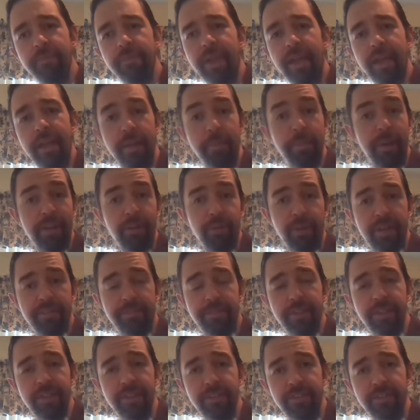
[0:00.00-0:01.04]
And by the way, if
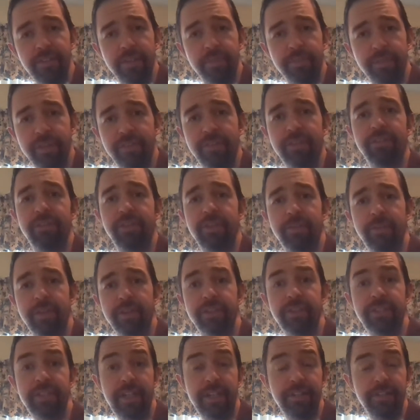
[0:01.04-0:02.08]
you didn't see in a previous email,
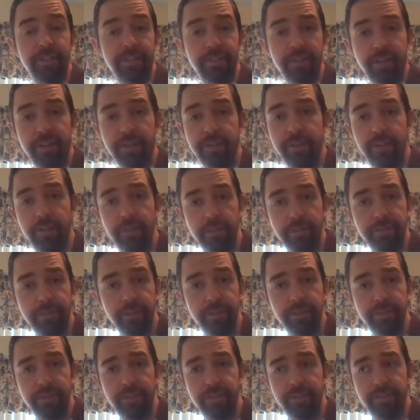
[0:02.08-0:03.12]
chances are the
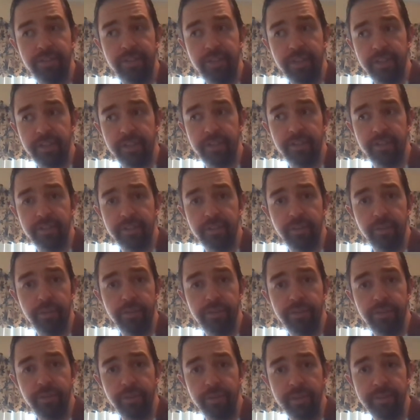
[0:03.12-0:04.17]
university's going to go
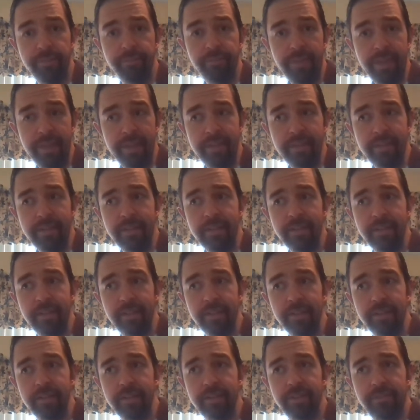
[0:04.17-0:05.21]
to
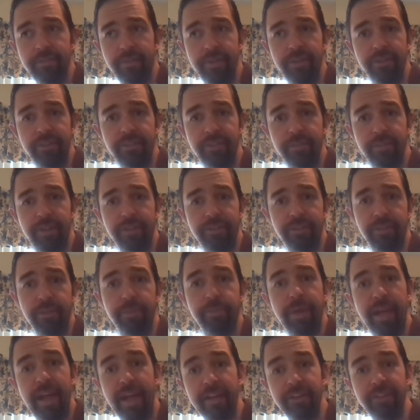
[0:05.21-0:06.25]
for this semester,
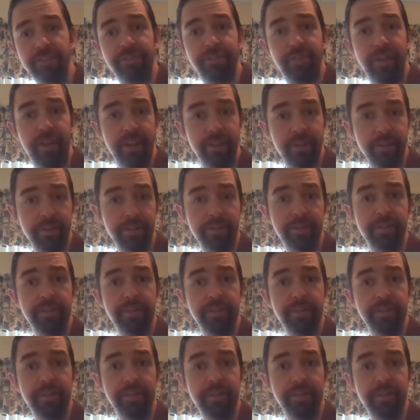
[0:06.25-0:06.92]
pass-fail